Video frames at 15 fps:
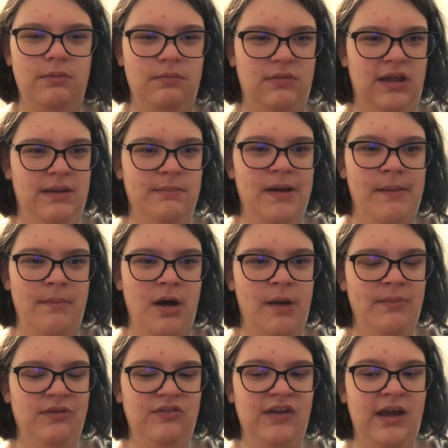Like my
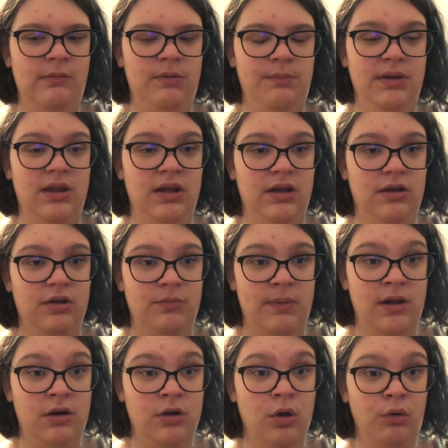mom and dad would be like, you
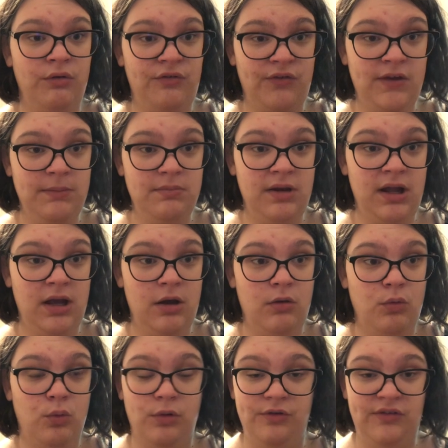better go to sleep
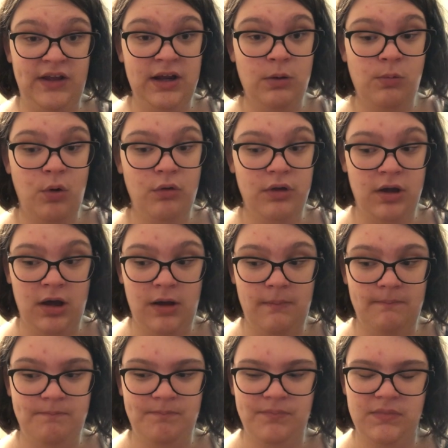now, or Santa won't
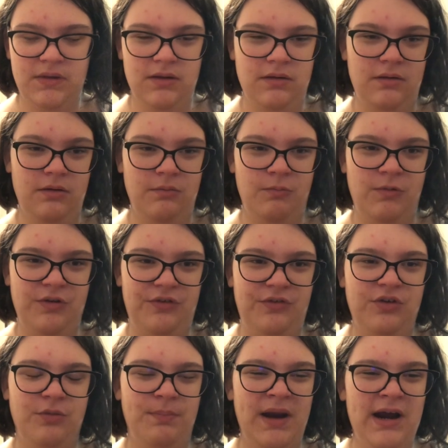come. When
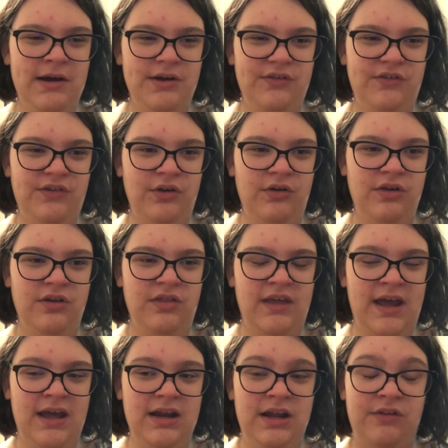your parents tell you
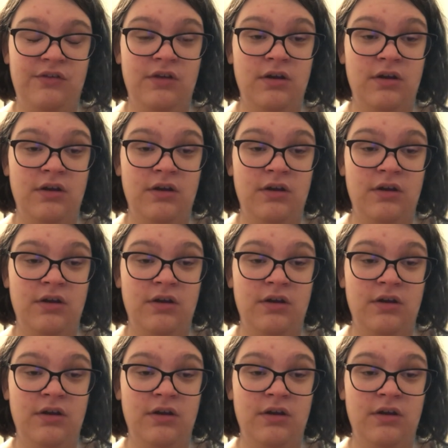that, it's